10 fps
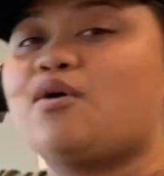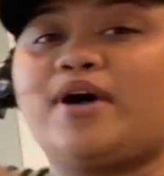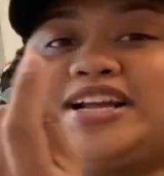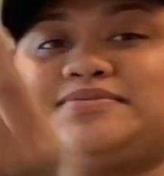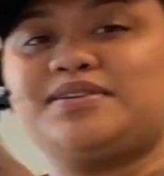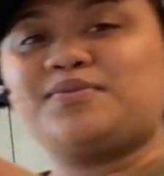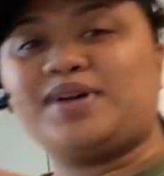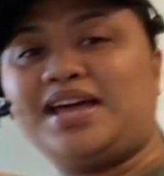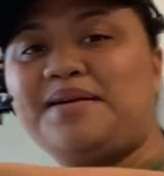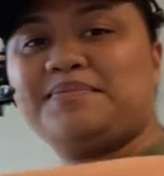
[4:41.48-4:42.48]
watch me
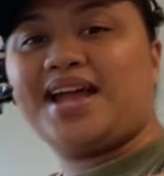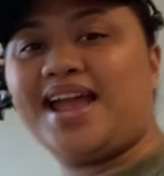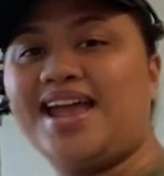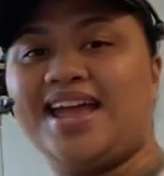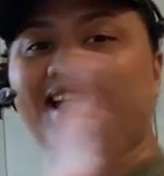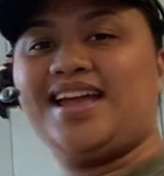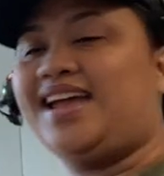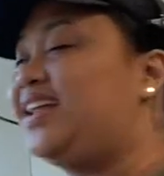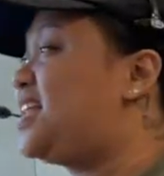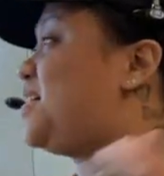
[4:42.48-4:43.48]
whip.
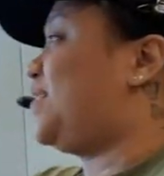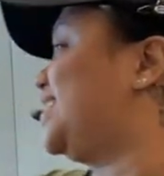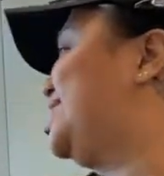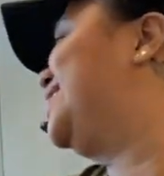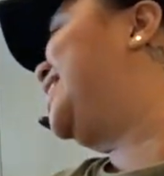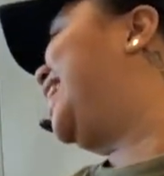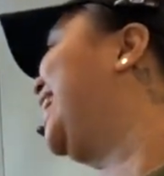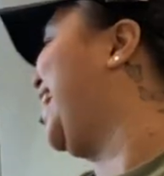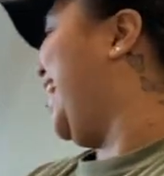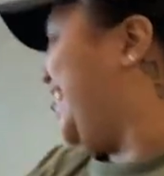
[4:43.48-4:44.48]
Now watch me whip.